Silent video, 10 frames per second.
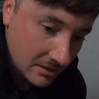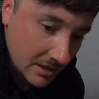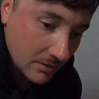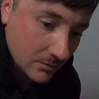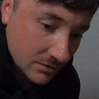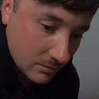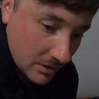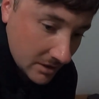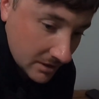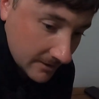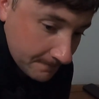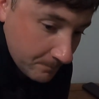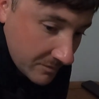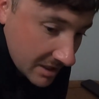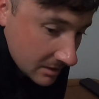that was when
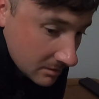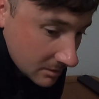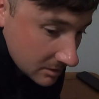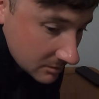I